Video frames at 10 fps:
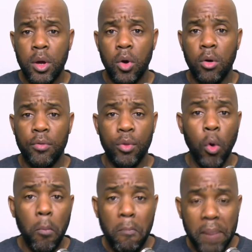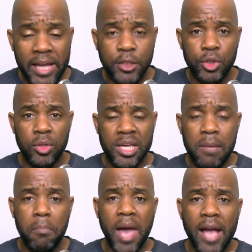or no major
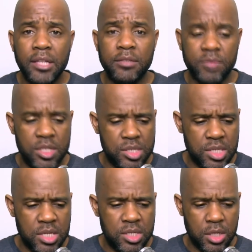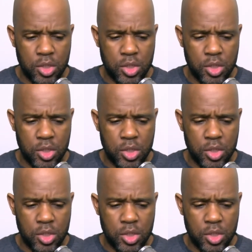impact of this season.